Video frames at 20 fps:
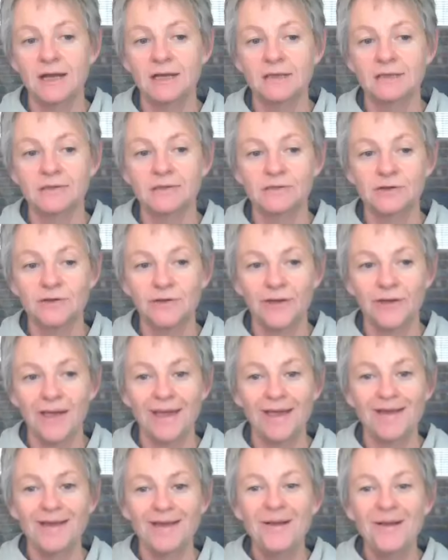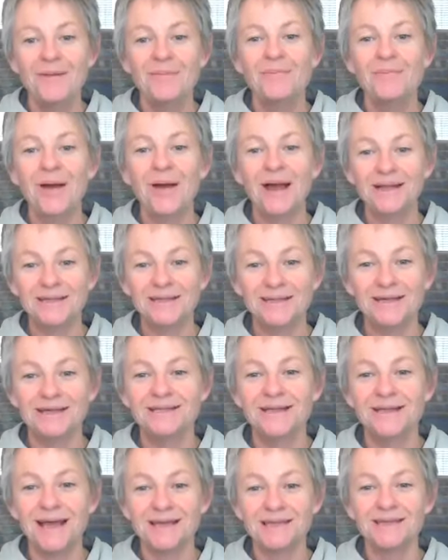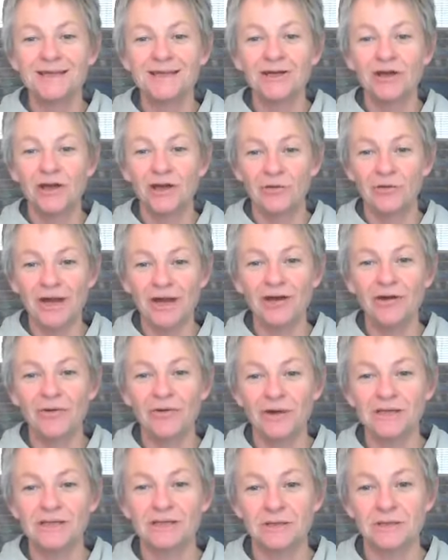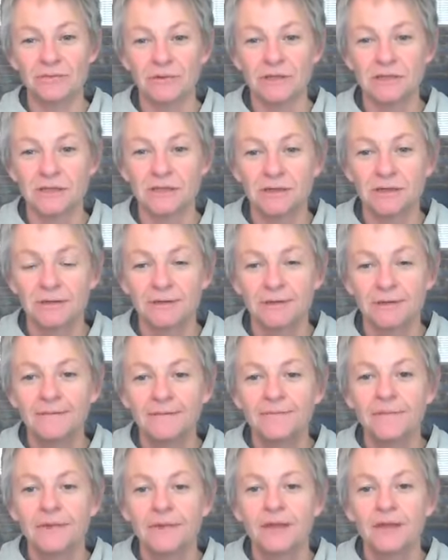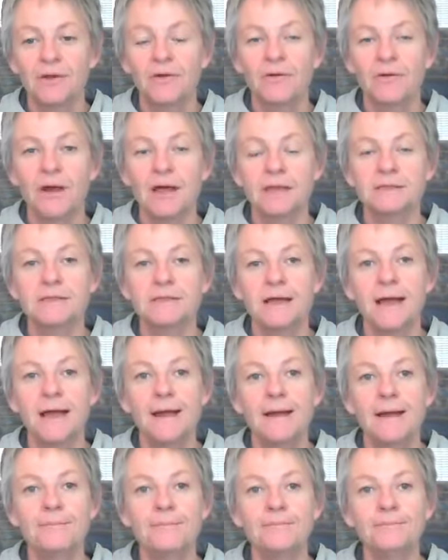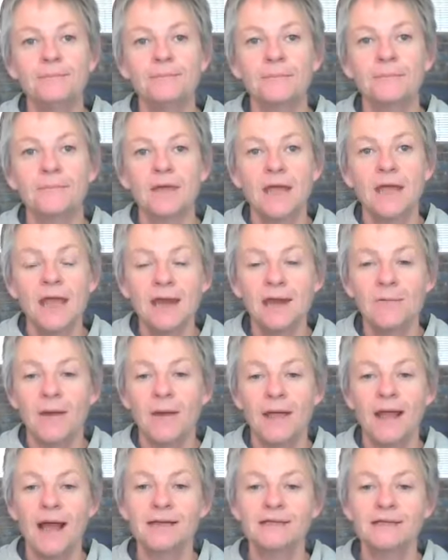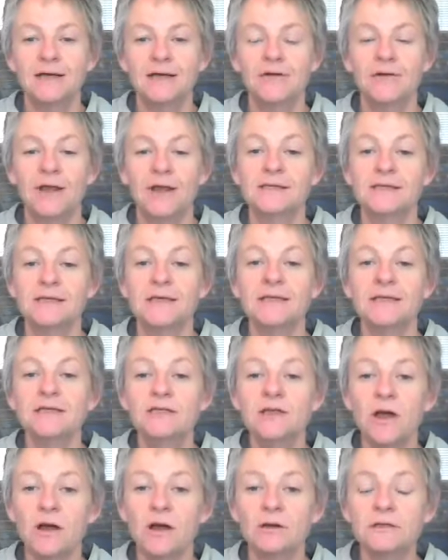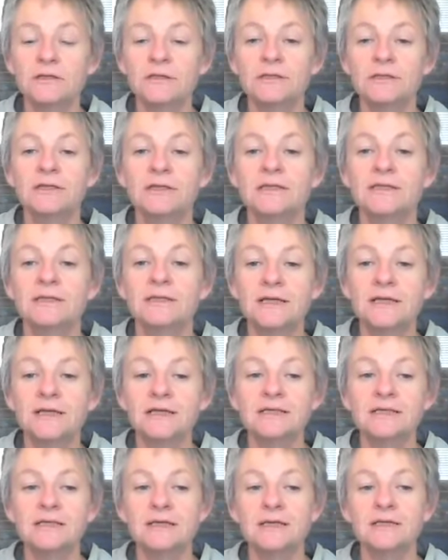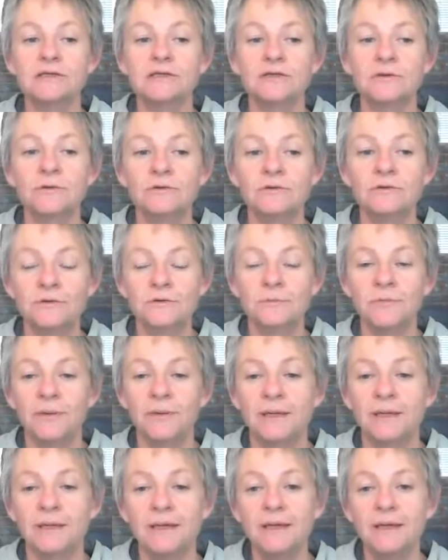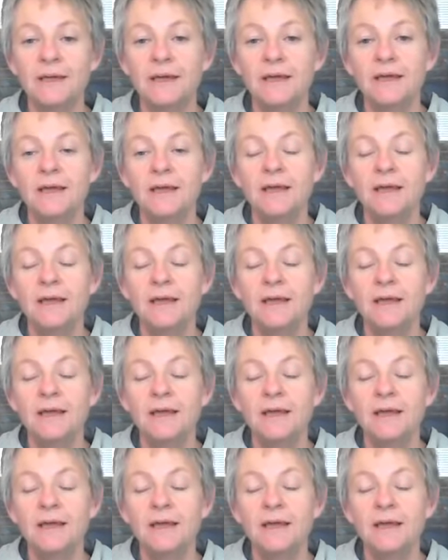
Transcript: tendons, okay? But it does increase the risk, all right? Anyway, I digress. In dogs, the disease is thought to be